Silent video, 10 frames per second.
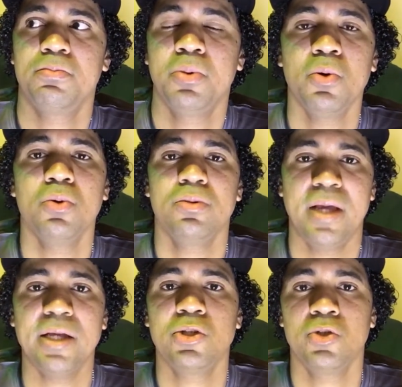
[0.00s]
pulled
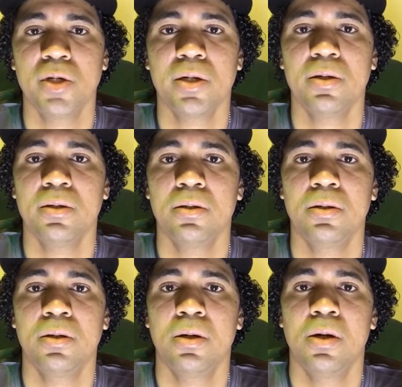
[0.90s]
that trigger
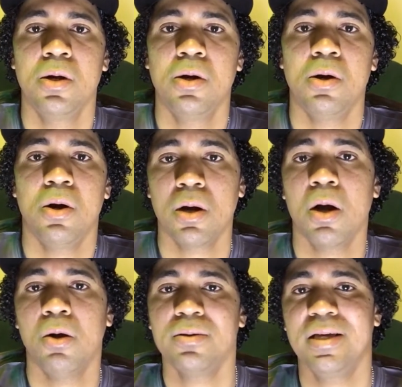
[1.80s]
or
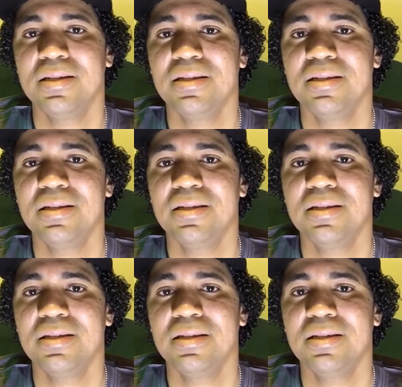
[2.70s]
called that